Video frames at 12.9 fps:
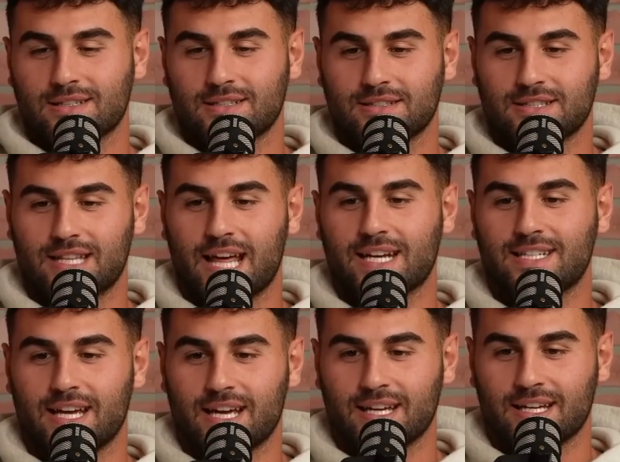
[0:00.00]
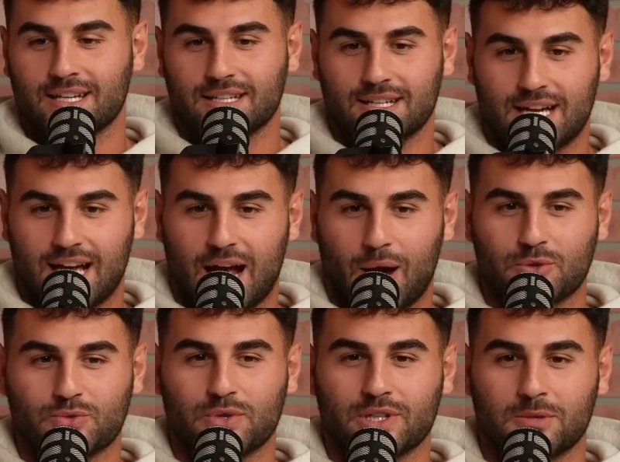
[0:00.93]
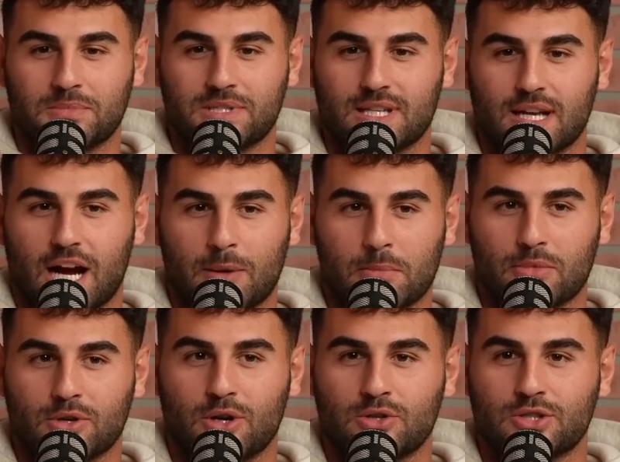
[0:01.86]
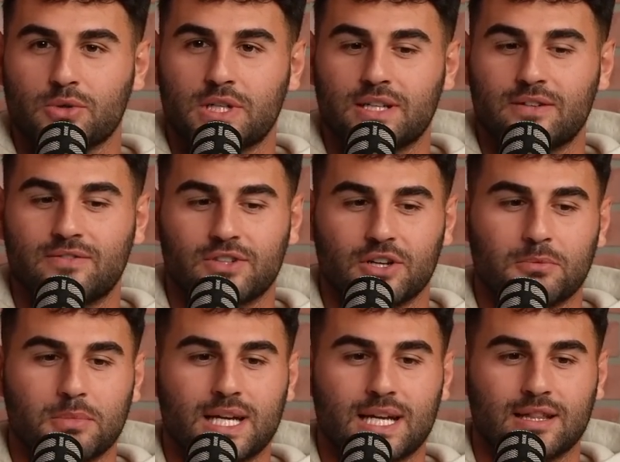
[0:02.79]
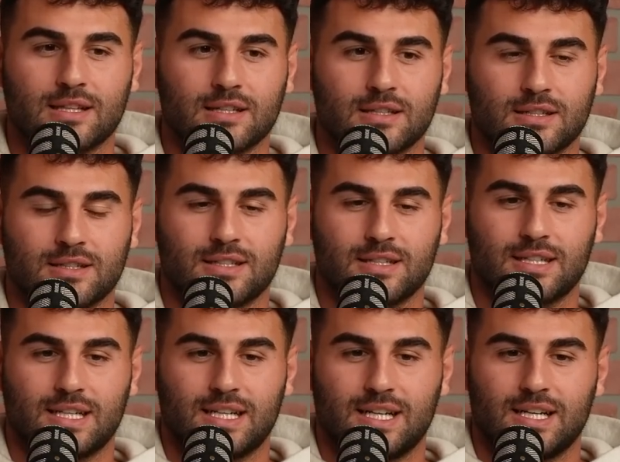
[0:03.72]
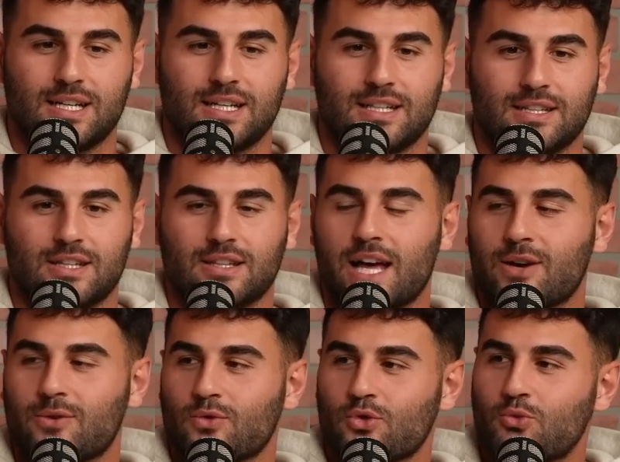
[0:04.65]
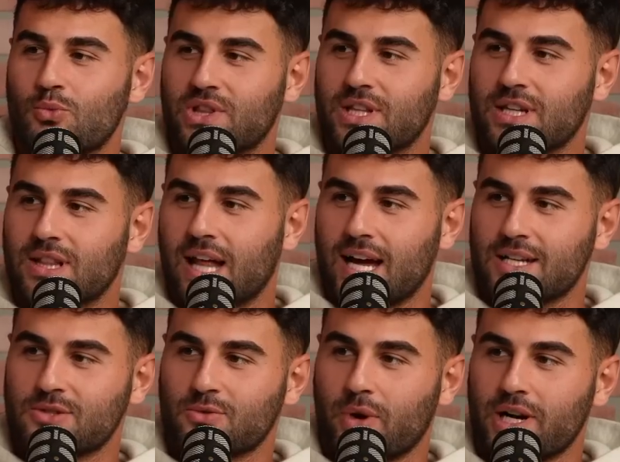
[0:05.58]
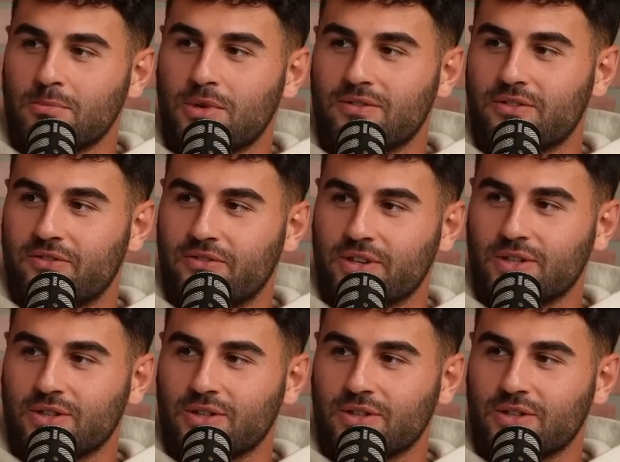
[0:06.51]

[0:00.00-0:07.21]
that day. I was real upset. I remember Coach O'Keefe took me in the like room with the glass right above the field.